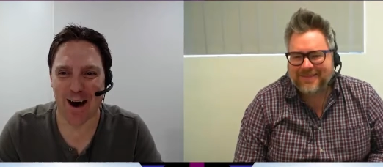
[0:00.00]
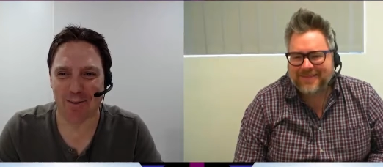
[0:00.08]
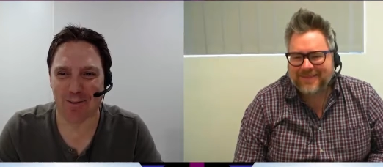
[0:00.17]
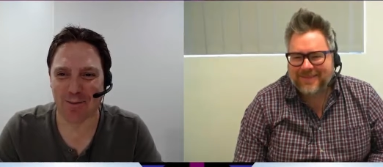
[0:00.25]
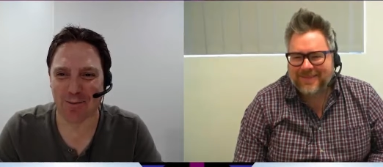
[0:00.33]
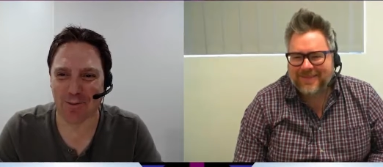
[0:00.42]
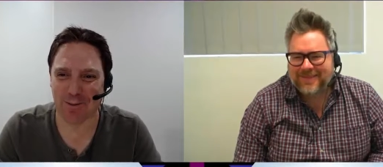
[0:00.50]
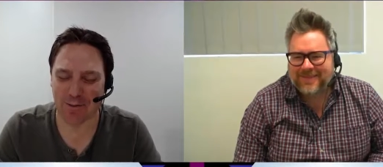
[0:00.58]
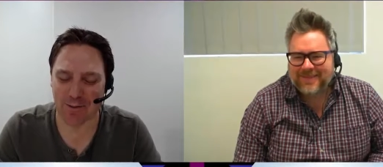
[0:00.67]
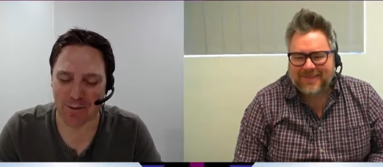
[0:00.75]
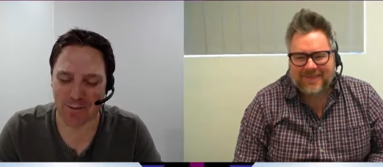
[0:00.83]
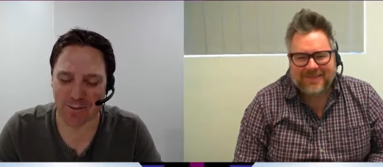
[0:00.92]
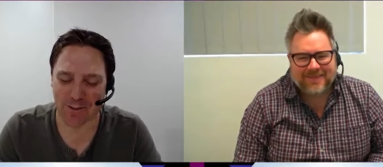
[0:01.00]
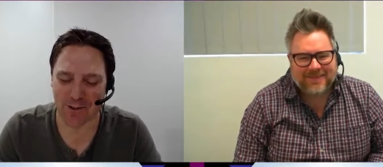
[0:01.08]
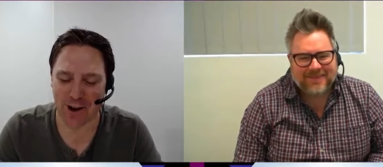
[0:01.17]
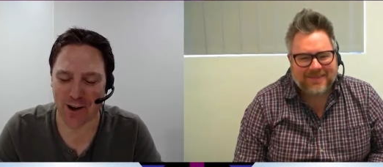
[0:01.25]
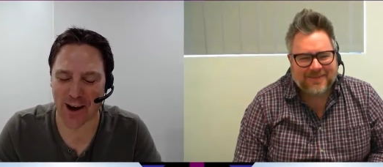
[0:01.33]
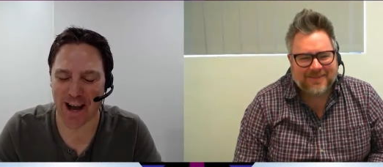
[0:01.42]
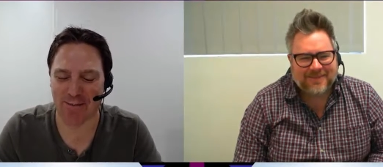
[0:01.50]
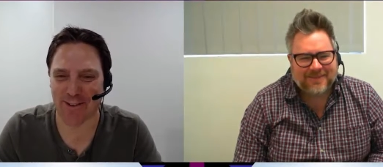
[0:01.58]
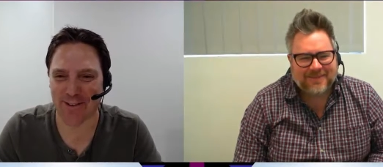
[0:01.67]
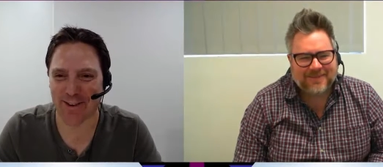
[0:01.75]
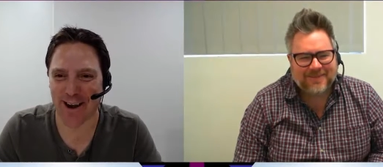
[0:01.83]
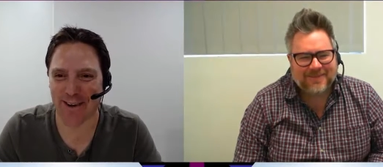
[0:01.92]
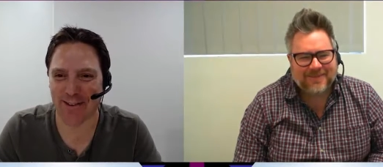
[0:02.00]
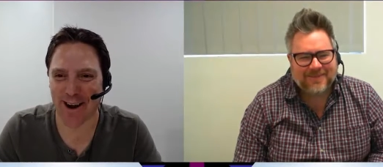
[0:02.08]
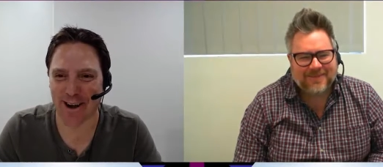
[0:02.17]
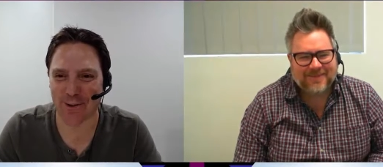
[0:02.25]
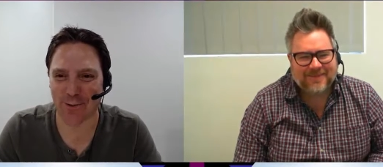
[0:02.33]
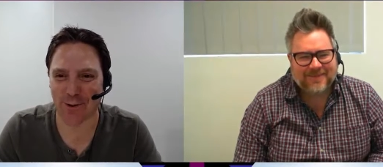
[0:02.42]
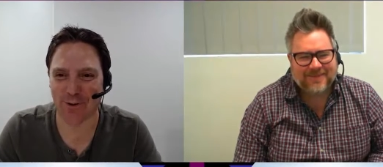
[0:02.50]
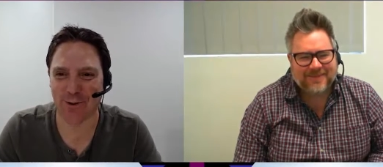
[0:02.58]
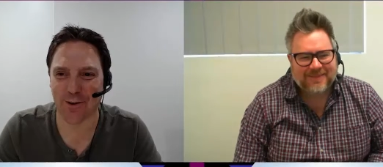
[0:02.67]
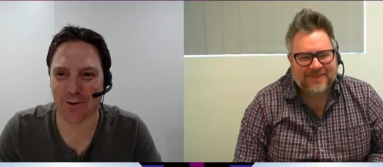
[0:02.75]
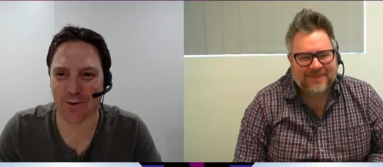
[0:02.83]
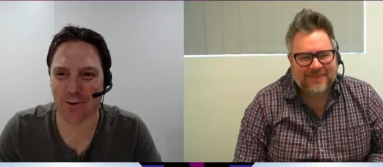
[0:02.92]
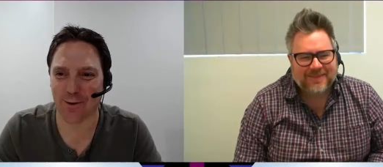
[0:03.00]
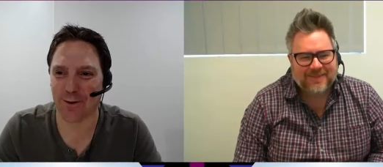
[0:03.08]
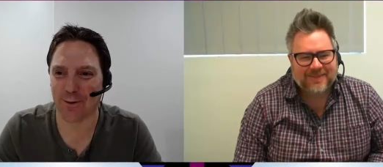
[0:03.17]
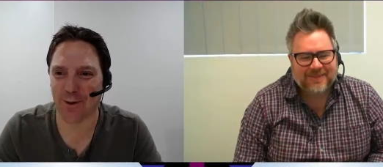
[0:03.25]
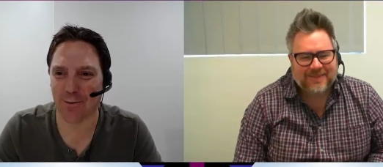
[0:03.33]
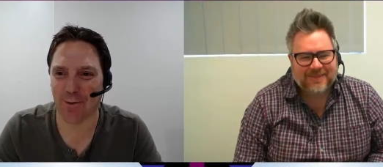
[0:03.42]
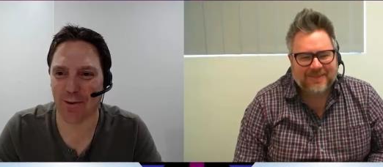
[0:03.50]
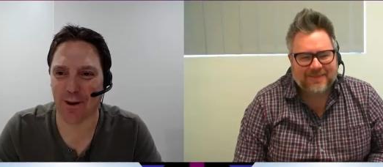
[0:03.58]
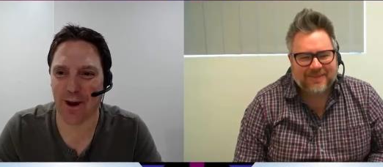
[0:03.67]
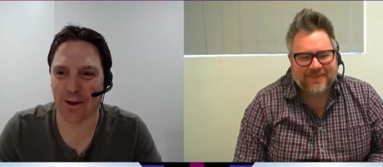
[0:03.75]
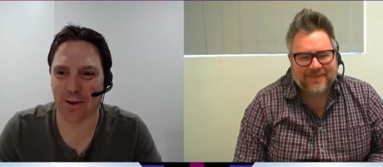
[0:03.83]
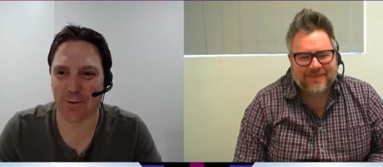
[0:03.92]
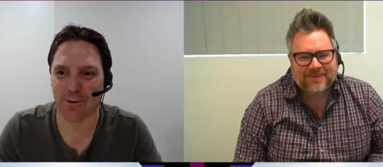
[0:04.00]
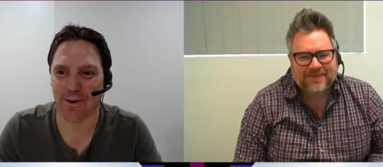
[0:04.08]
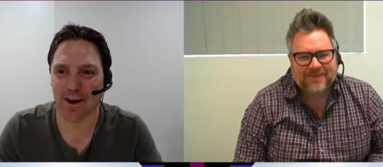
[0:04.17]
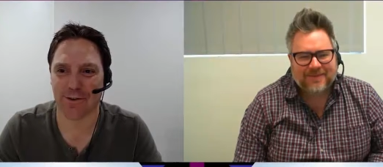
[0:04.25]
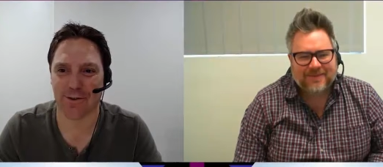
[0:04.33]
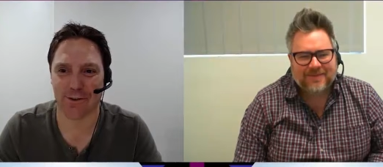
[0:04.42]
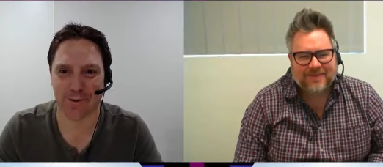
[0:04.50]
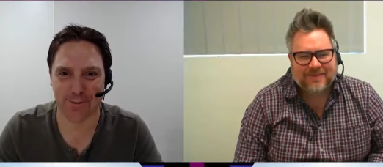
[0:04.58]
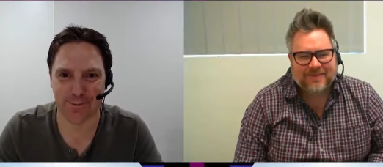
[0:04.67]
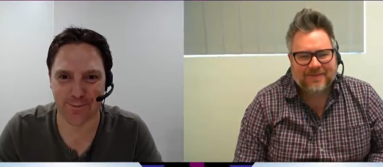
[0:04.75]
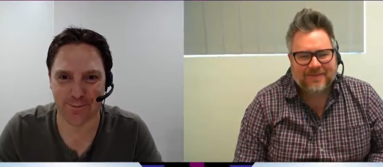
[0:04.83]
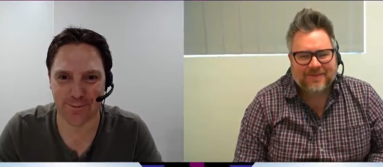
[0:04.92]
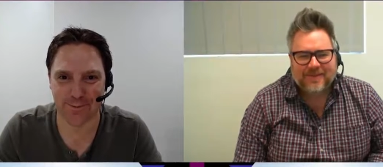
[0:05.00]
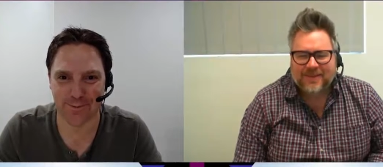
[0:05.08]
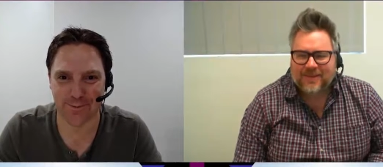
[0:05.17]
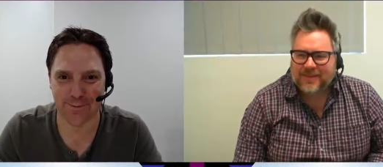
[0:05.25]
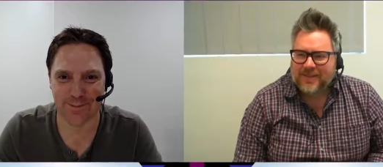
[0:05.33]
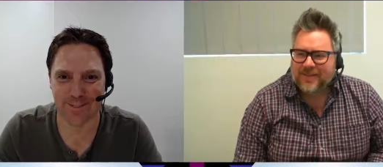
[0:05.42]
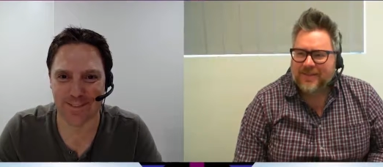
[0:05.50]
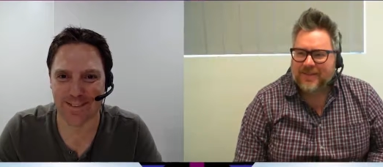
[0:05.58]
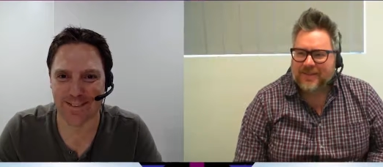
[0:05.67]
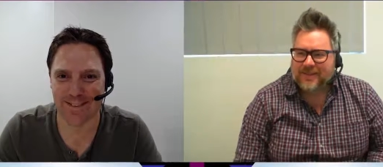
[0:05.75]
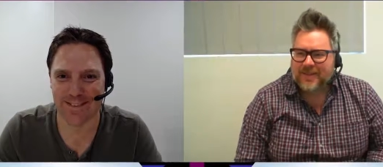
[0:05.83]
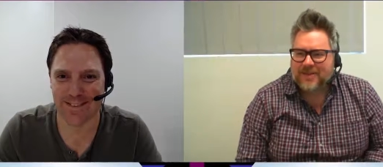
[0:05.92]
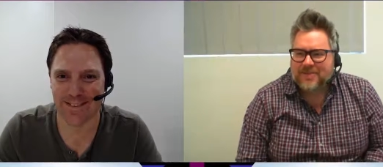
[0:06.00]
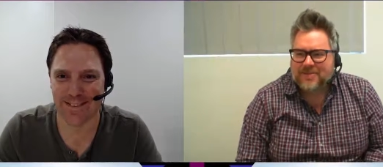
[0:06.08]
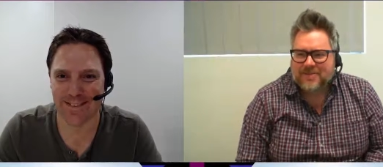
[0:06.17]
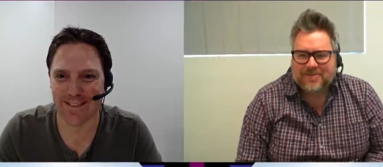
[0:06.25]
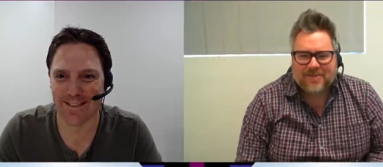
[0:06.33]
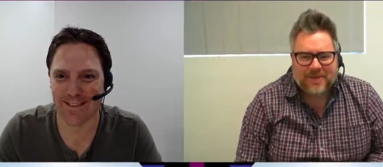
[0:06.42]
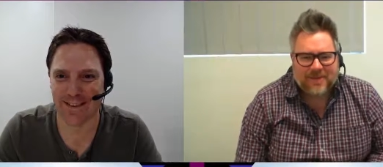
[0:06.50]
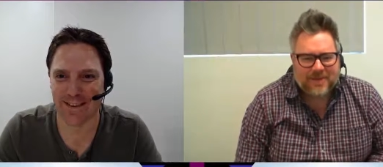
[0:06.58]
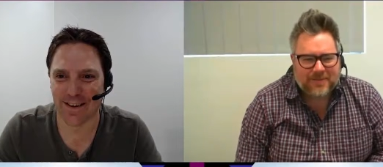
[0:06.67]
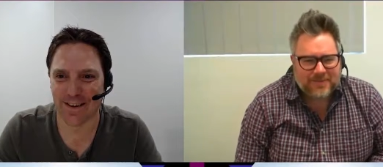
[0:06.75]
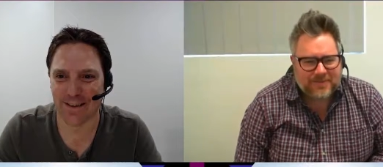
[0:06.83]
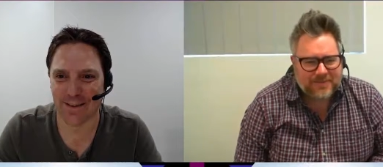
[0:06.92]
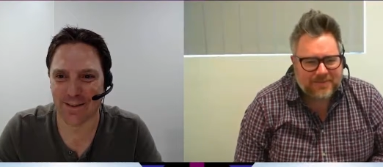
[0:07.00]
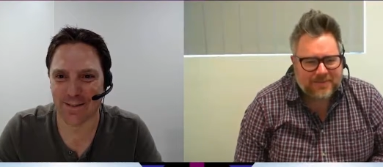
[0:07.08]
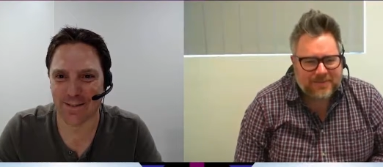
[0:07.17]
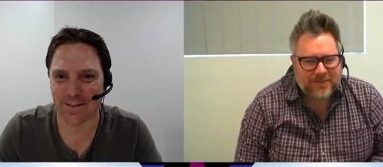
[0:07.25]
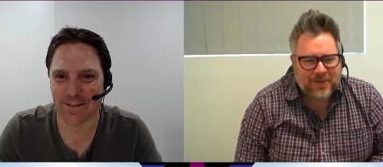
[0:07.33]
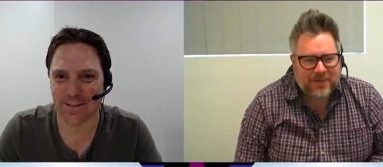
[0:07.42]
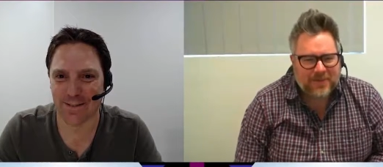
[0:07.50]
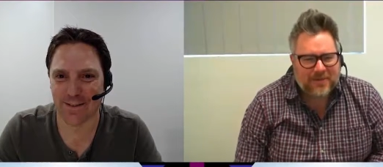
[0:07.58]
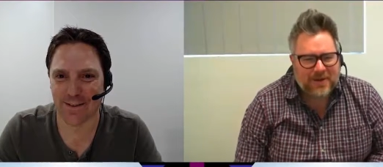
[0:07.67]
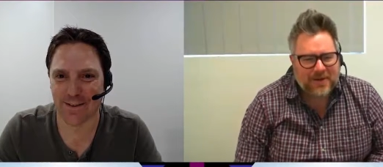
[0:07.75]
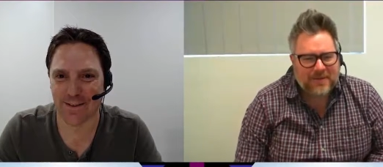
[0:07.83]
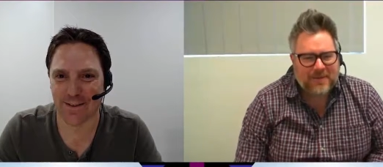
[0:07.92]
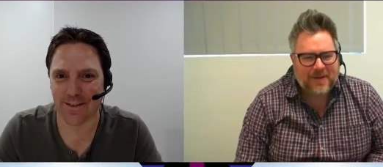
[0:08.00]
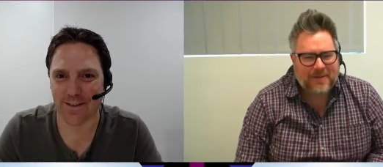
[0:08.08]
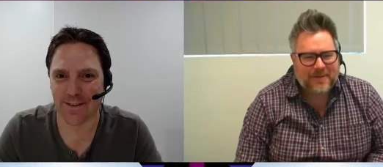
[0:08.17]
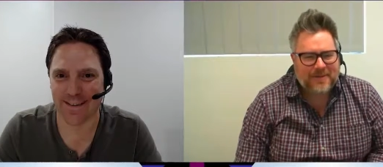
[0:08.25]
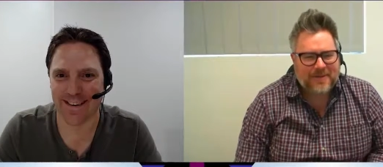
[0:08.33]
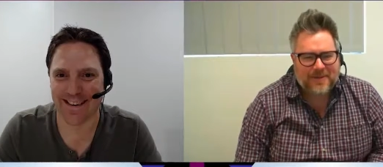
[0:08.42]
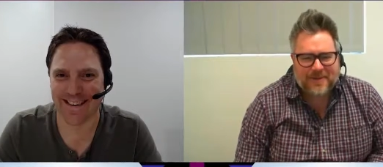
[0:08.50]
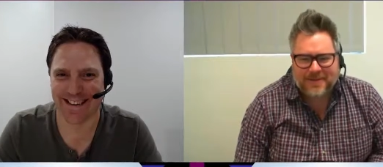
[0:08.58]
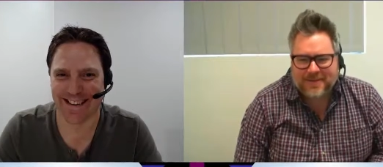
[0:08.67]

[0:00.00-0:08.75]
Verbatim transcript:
Speaker 1: uh, the, the joke I have for you today, Craig, is what do you call a lawyer with an IQ of 100?
Speaker 2: I don't know. Um, Jeremy Stratton, perhaps?